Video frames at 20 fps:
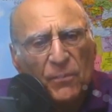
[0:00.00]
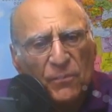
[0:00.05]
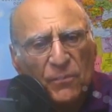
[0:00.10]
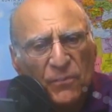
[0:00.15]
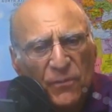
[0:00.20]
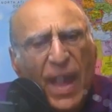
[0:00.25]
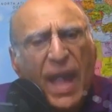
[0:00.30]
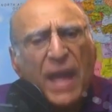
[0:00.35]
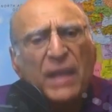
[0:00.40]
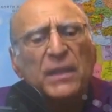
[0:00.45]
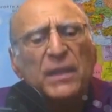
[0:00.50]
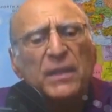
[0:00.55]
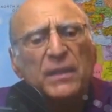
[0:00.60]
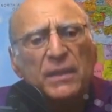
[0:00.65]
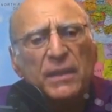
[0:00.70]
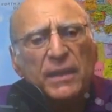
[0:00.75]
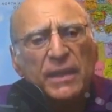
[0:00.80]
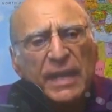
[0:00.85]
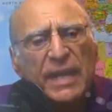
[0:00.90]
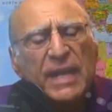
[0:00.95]

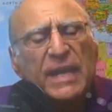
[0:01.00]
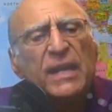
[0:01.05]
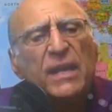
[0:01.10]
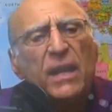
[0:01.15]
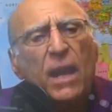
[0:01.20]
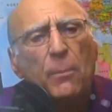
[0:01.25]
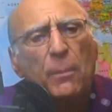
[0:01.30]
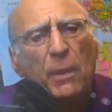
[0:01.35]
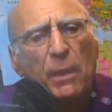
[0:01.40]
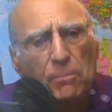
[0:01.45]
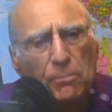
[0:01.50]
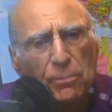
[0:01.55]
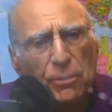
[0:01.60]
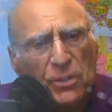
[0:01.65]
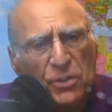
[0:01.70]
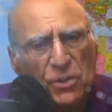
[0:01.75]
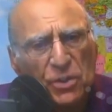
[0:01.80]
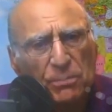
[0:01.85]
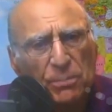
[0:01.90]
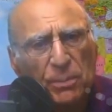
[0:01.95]
valid economic
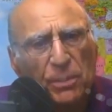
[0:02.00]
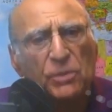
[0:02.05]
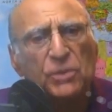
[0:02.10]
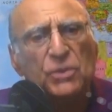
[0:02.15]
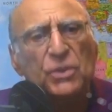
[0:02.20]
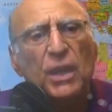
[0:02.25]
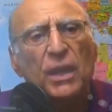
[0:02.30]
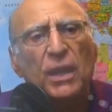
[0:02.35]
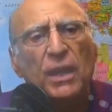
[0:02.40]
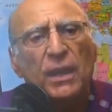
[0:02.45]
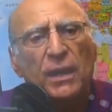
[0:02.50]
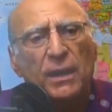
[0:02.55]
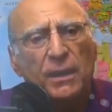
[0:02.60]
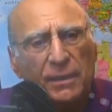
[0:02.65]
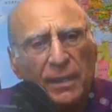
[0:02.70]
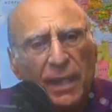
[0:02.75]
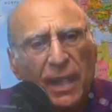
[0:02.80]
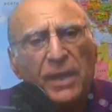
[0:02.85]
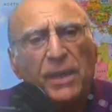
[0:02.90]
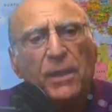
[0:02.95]
principles
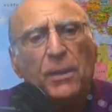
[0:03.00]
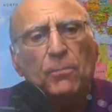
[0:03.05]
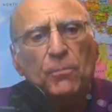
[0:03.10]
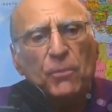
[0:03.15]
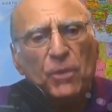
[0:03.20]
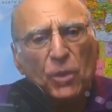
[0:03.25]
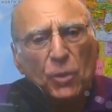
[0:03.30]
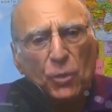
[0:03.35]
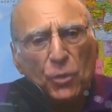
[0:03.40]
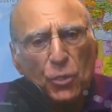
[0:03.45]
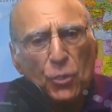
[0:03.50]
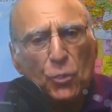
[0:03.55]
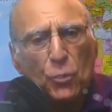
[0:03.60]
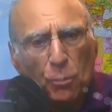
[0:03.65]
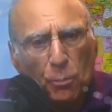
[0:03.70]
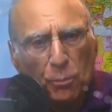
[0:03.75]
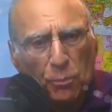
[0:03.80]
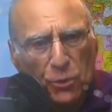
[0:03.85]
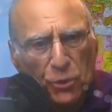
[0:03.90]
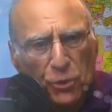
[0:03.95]
like you know
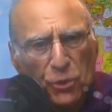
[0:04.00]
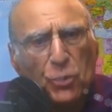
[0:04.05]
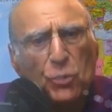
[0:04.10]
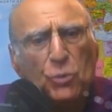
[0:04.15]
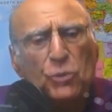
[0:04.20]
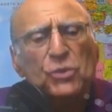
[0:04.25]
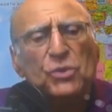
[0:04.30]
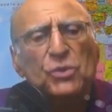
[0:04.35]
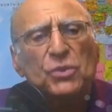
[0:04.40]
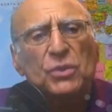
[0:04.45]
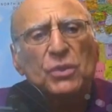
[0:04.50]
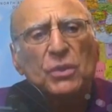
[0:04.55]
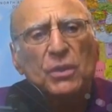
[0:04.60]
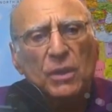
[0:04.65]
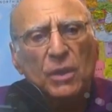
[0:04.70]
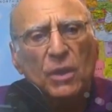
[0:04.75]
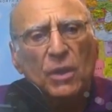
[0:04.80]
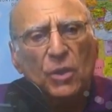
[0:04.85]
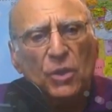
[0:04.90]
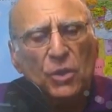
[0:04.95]
you produce
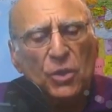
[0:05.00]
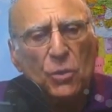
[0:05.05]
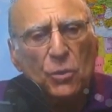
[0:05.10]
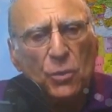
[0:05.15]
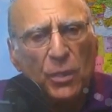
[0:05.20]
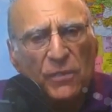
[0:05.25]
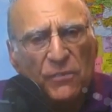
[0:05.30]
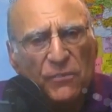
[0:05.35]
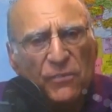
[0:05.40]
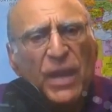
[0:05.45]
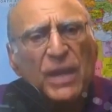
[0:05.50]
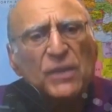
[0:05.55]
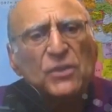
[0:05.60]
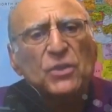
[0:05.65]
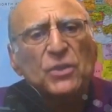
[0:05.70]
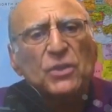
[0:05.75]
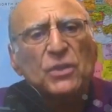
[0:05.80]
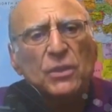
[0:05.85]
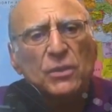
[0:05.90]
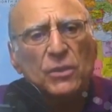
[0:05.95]
you
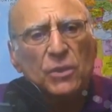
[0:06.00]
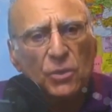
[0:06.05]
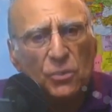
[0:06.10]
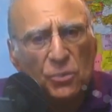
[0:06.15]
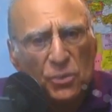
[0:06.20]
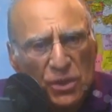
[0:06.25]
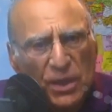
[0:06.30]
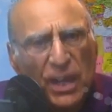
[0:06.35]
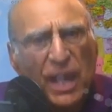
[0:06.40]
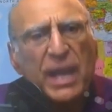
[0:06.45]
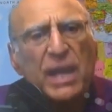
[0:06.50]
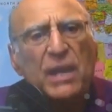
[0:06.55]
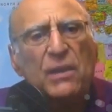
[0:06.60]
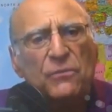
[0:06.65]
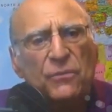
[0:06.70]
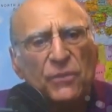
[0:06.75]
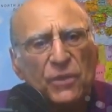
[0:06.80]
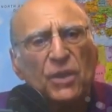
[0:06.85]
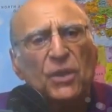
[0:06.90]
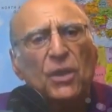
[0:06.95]
invest you
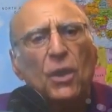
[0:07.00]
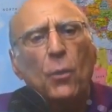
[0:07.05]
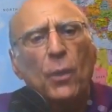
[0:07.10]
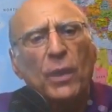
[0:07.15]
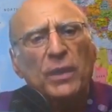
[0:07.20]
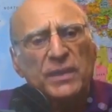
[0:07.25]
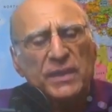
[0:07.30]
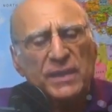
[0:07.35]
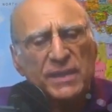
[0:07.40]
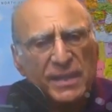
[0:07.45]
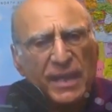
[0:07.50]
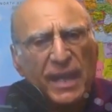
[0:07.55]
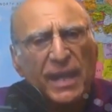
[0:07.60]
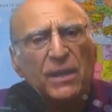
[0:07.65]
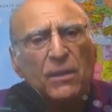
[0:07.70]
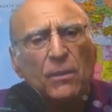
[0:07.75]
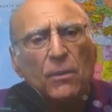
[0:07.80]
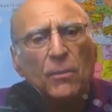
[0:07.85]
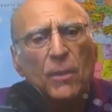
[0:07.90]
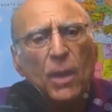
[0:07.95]
save you know and this
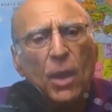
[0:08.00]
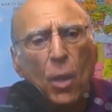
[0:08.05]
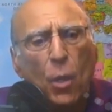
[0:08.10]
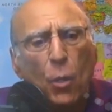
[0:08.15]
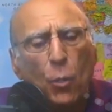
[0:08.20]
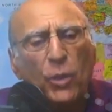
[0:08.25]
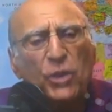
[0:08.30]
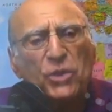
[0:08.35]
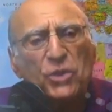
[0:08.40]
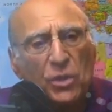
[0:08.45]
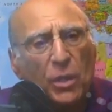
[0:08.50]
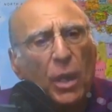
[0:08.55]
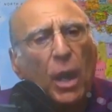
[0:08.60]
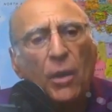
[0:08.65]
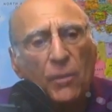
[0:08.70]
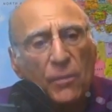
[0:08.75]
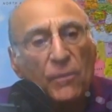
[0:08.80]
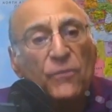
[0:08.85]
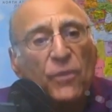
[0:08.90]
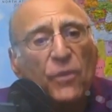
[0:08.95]
cycle which
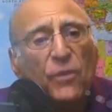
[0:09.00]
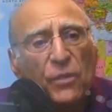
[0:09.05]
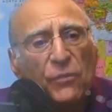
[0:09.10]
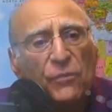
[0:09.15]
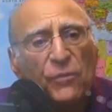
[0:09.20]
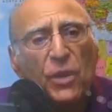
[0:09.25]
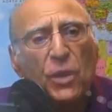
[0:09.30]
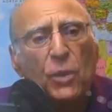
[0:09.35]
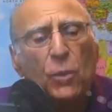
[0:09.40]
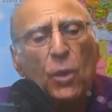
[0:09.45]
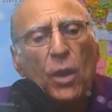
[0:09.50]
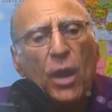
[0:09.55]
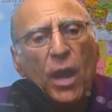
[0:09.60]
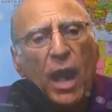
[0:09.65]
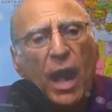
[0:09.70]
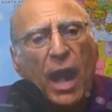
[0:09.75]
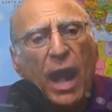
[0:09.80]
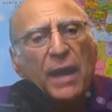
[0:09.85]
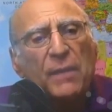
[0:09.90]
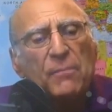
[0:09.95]
are very few
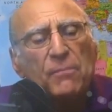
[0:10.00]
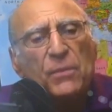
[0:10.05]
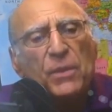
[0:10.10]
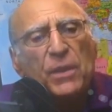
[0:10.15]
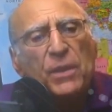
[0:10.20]
i